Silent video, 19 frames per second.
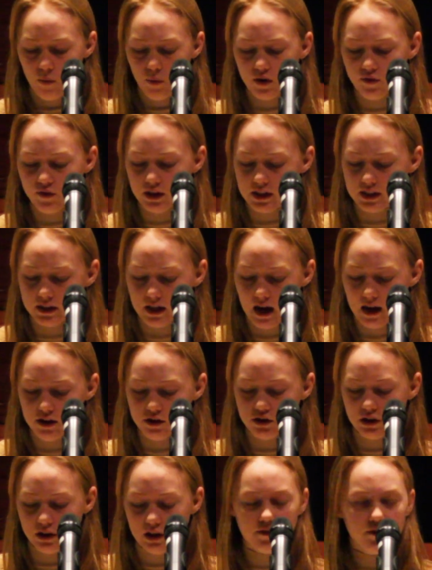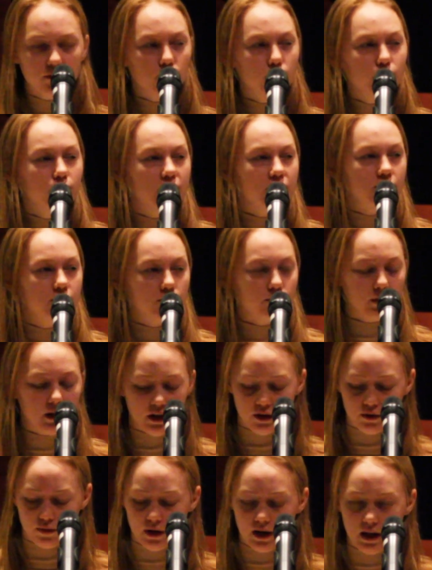What if we decided to live through misery
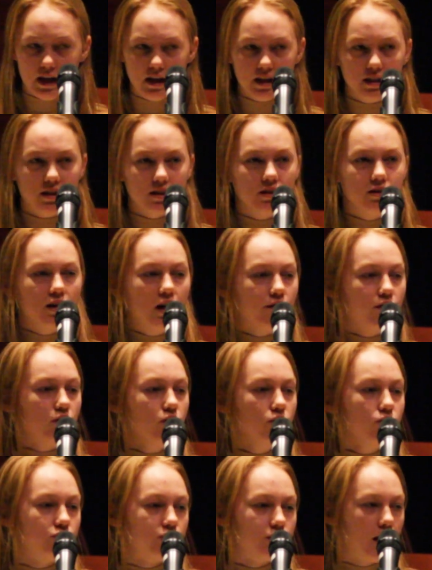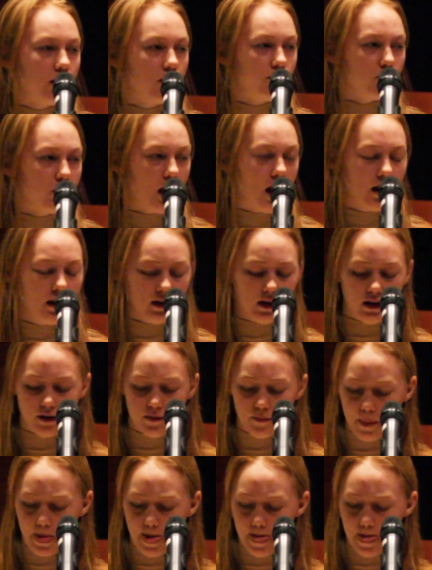and great ease and never lose sight of reality?